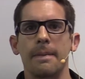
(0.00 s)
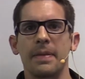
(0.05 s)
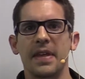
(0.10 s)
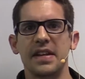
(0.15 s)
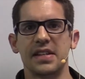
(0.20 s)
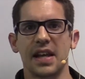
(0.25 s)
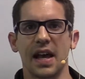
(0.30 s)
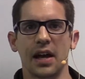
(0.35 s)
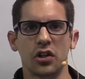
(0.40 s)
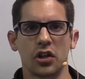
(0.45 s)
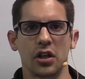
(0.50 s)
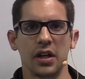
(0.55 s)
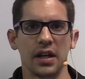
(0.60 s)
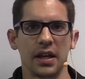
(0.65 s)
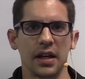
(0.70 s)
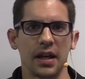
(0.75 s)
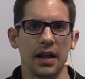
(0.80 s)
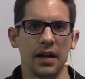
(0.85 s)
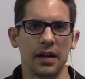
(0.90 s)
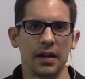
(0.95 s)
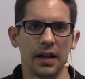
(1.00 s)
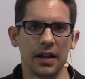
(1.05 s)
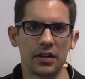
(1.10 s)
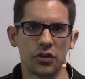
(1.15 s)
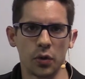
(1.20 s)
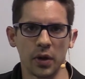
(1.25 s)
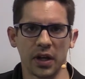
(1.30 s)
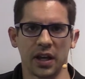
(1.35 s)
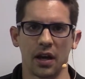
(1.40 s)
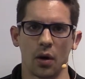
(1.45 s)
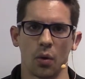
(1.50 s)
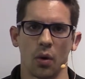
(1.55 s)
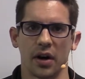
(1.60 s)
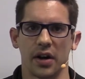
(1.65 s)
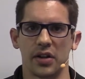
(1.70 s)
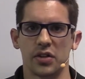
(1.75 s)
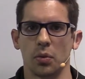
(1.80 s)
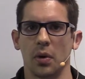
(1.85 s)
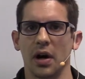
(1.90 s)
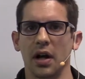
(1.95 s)
There's actually a trickier
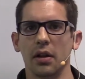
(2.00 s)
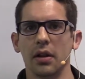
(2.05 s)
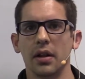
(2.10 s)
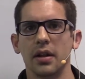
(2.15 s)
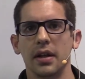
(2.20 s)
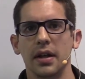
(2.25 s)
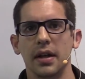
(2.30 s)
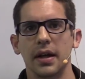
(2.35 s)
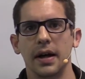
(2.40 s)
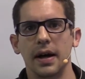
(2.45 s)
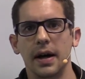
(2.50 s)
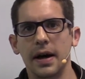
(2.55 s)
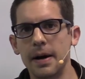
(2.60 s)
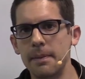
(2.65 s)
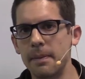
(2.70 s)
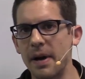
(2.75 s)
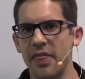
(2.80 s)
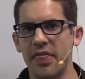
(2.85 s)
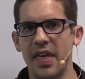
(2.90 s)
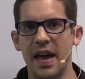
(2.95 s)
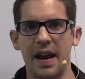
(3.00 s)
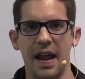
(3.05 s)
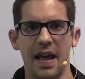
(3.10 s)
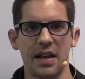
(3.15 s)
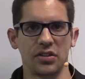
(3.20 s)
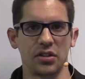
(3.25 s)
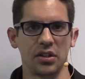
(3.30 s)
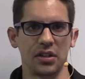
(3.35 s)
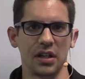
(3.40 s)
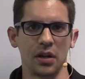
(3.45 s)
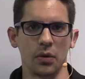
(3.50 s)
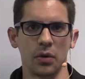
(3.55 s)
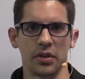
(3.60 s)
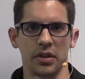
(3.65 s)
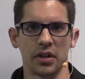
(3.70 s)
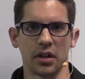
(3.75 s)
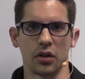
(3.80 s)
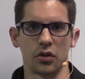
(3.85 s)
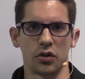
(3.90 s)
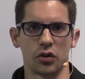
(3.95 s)
one as well. And that has to do
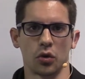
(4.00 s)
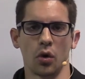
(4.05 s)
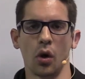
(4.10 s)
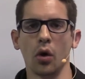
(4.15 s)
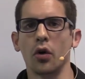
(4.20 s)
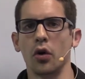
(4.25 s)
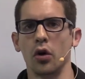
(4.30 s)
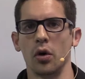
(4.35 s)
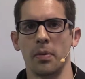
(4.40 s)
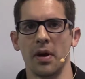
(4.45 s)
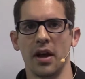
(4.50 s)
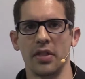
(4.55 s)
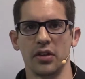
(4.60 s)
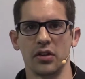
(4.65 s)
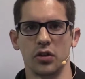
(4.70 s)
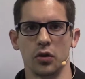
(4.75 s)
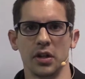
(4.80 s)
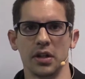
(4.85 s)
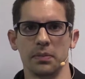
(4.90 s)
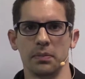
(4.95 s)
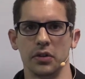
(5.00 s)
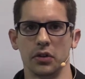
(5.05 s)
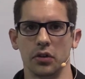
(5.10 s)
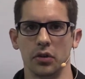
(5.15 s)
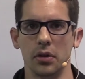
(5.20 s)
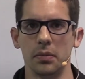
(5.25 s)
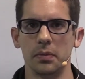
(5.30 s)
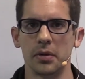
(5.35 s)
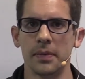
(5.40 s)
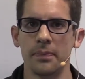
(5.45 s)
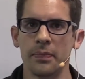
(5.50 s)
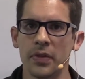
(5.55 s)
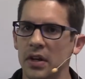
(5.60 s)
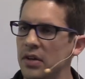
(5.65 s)
with the control group and the treatment group.